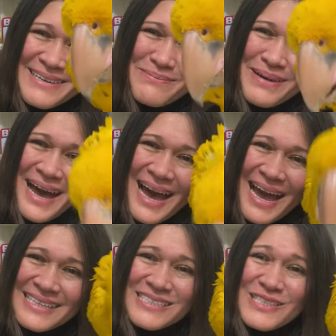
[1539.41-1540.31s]

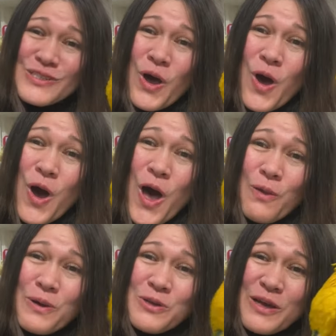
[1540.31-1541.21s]
Bye. This is all
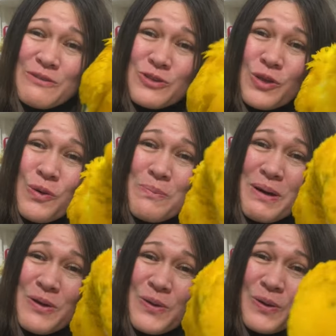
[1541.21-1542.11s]
what you have to know
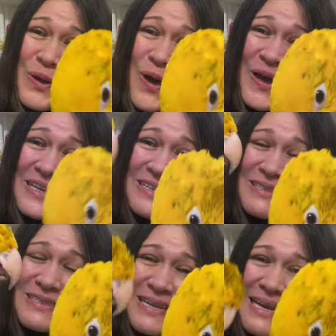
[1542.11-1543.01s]
about golden
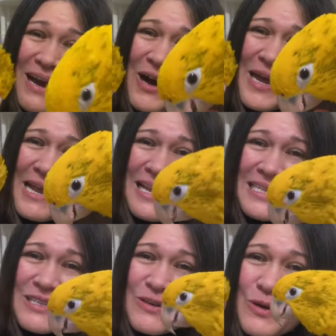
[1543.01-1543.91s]
conures. Okay,
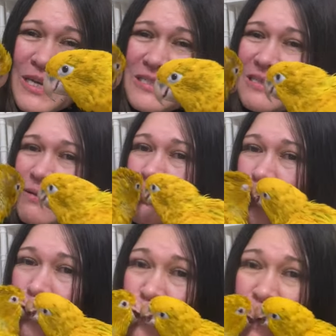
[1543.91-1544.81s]
let's go kiss.
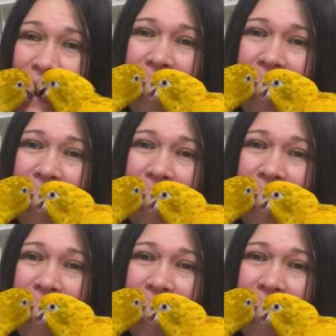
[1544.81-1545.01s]
Mwah!